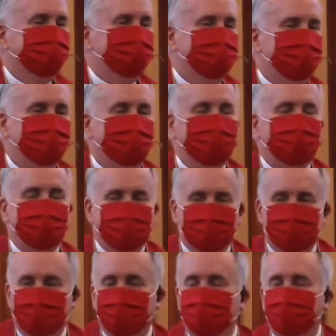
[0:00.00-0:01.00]
to be
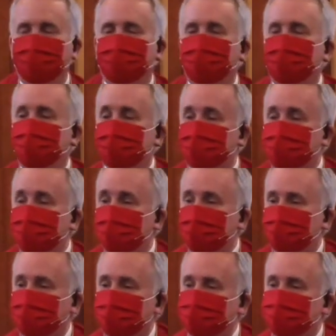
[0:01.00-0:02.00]
confirmed and
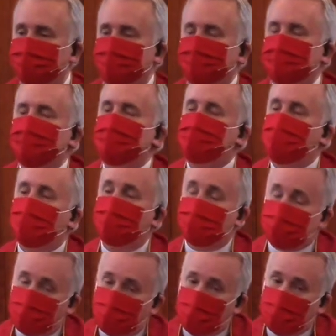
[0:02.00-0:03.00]
received. But we,
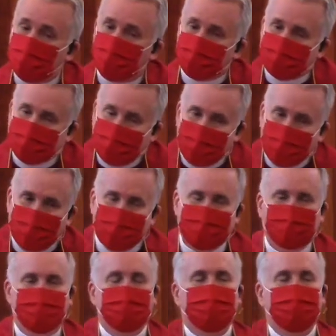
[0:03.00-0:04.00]
we
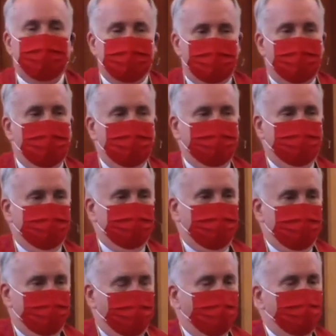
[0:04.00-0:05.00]
retain the collect,
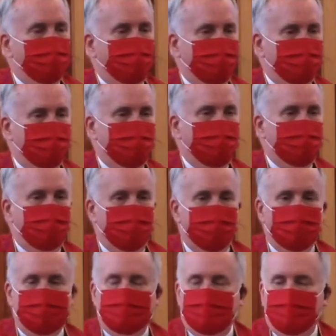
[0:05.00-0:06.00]
the opening prayer,
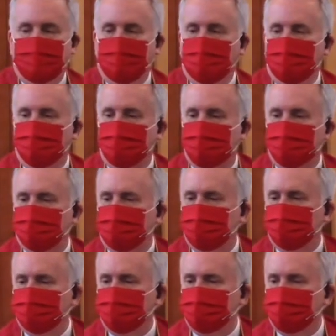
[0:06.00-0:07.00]
which is
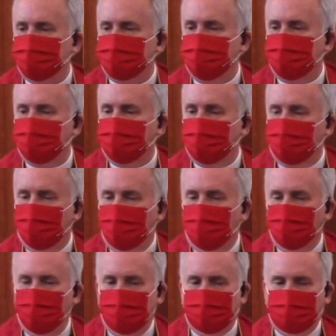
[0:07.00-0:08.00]
consistent for all
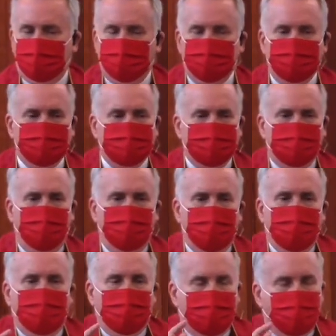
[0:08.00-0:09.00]
week.
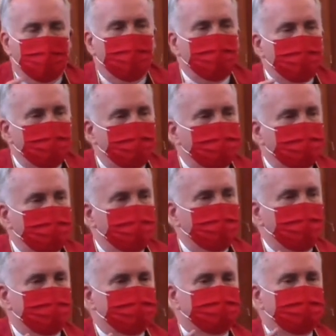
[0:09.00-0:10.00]
And I want you to
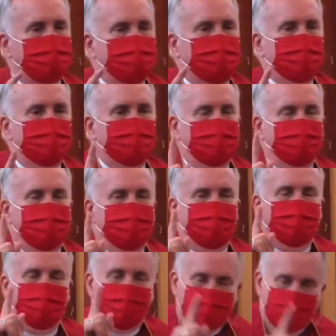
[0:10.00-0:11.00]
notice
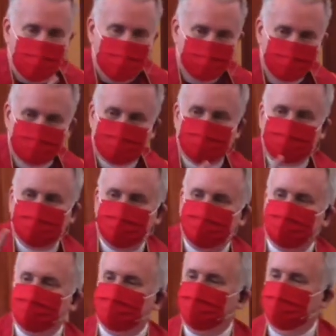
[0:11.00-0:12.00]
the collect
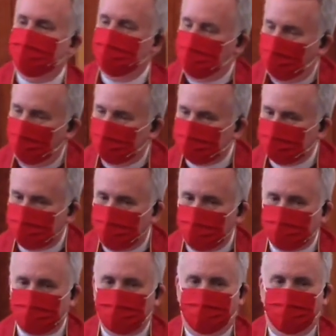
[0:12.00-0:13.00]
and Paul's
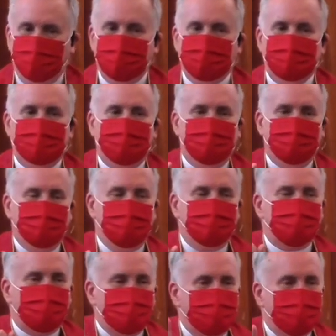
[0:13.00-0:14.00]
epistle use
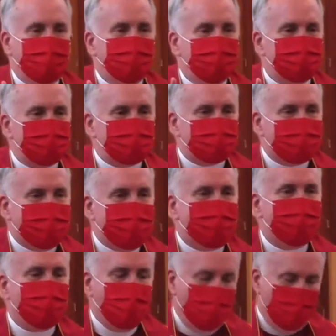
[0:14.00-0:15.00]
the very same
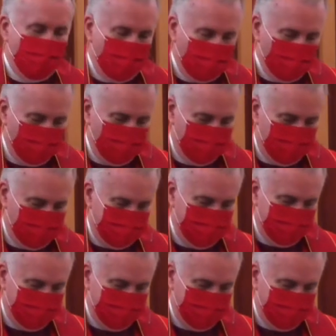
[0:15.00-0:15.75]
word.